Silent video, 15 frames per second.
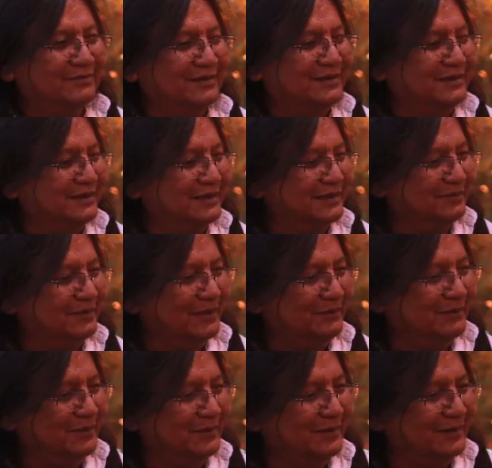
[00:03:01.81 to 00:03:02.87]
business
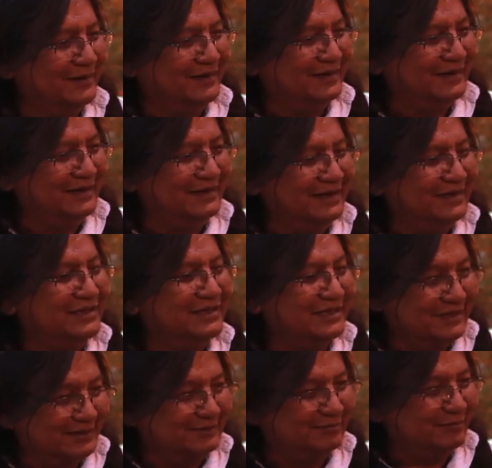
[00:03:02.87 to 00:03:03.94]
people,
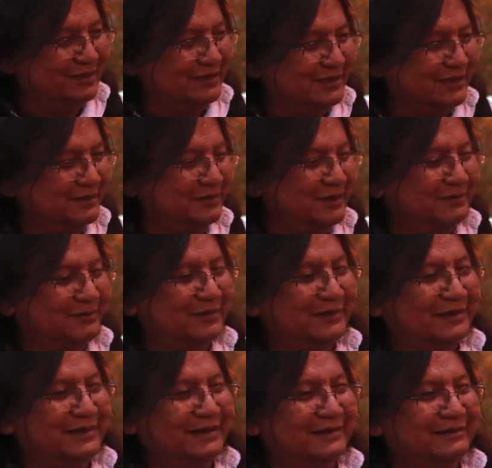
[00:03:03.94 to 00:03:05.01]
Indigenous business people
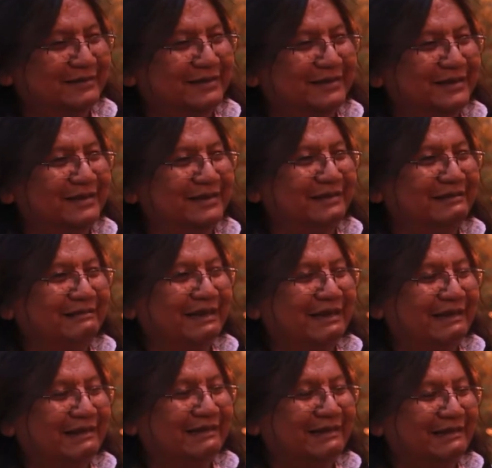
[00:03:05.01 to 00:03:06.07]
here in
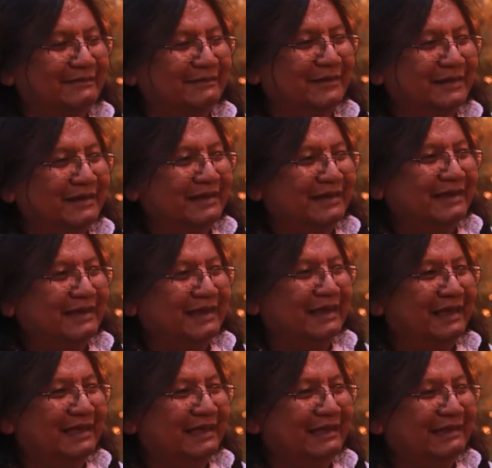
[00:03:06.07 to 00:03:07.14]
Canada.
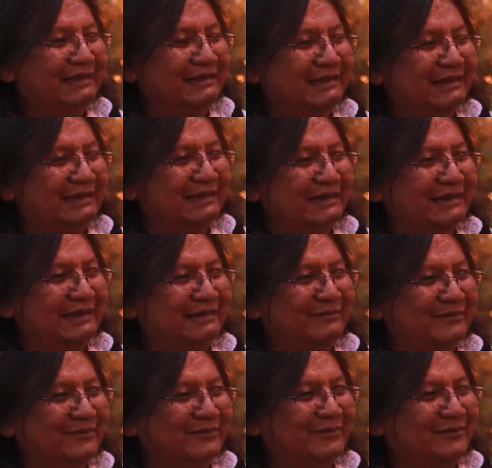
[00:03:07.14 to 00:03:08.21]
And
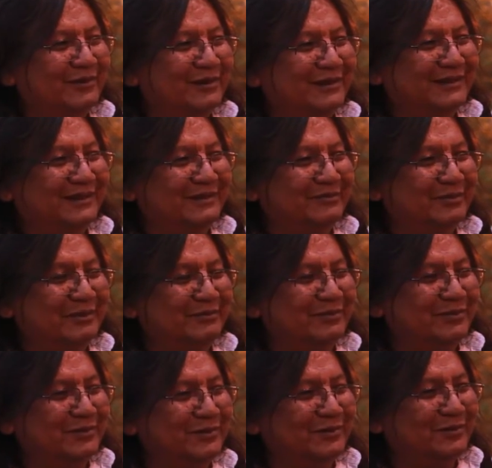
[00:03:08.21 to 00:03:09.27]
I'm one of the
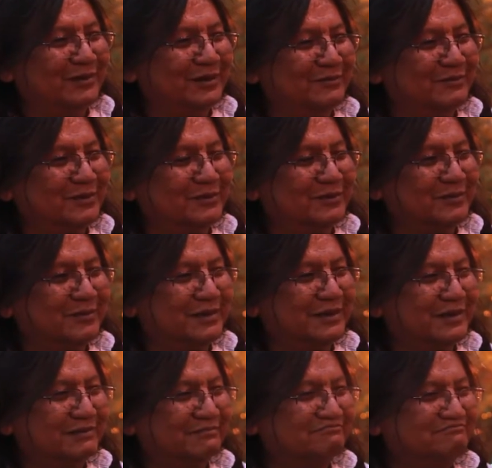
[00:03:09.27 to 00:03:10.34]
people who comes from
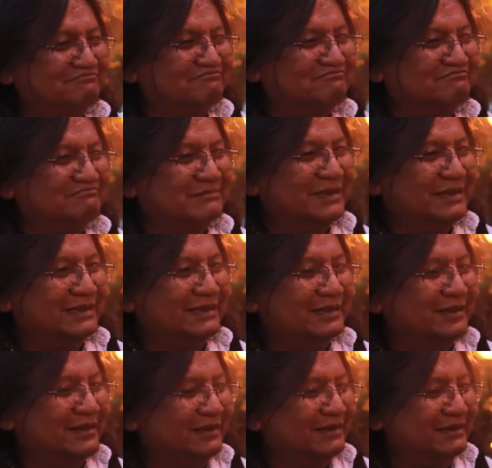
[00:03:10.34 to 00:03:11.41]
a
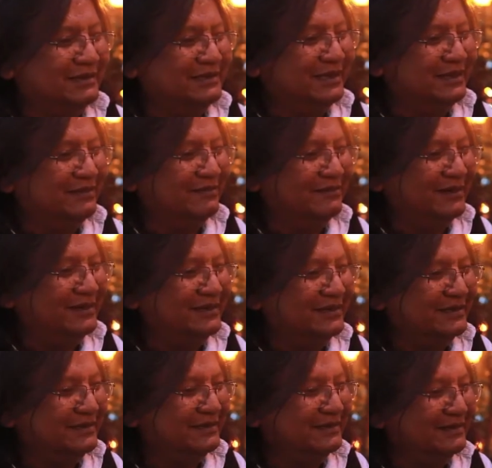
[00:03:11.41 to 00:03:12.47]

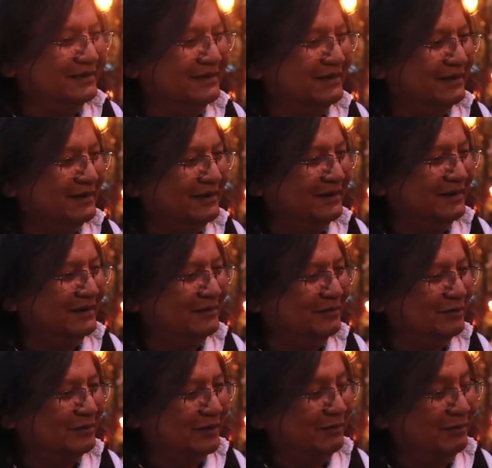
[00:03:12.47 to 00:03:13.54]

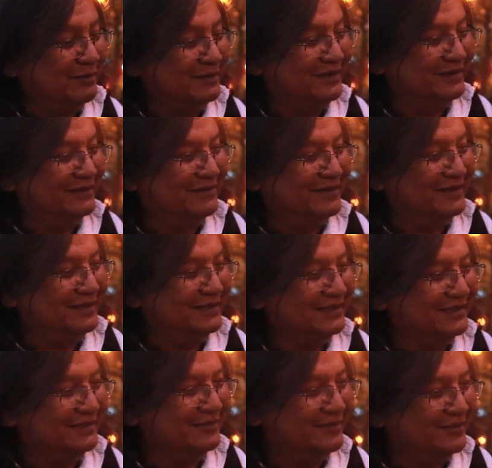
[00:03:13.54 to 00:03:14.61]
couple of
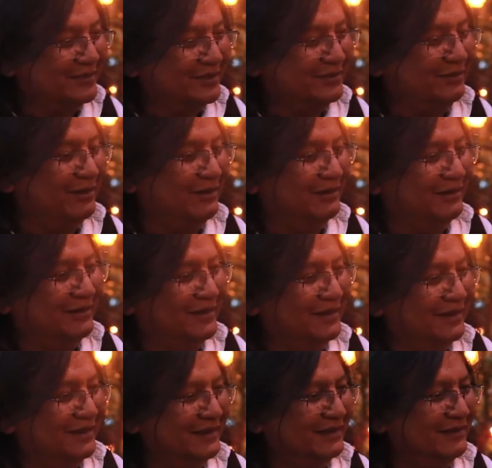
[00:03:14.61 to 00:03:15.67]
generations of struggle.
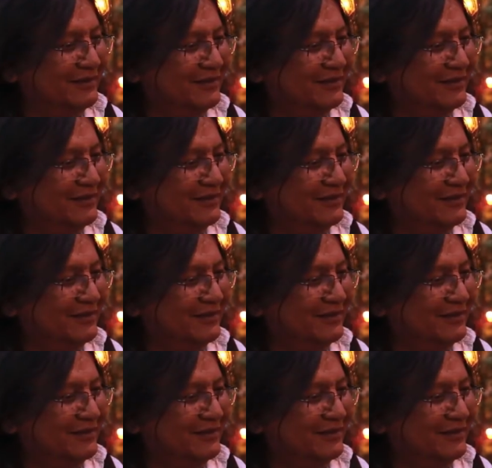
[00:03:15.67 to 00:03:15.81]
You know,